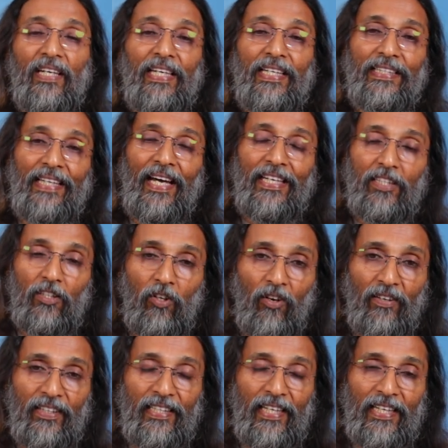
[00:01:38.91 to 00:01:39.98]
In that
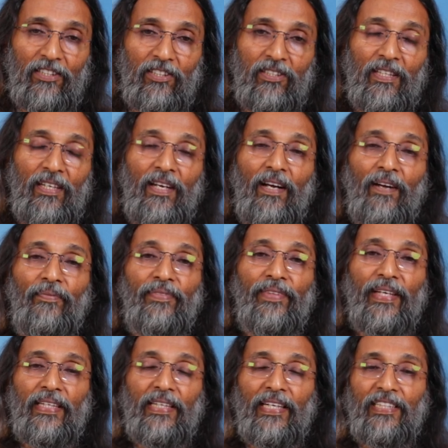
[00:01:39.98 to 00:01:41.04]
context,
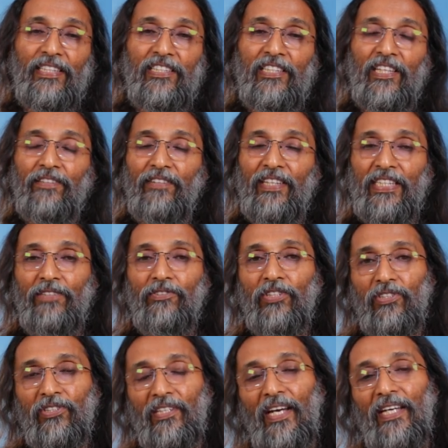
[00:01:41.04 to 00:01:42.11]
the conservative
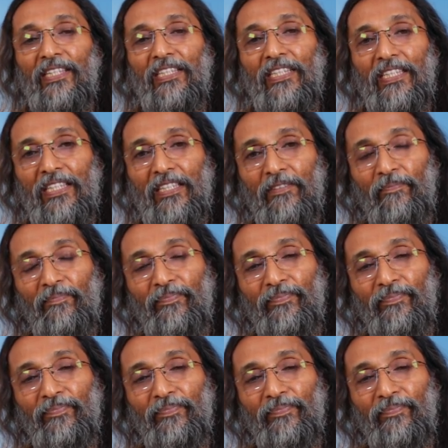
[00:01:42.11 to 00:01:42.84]
society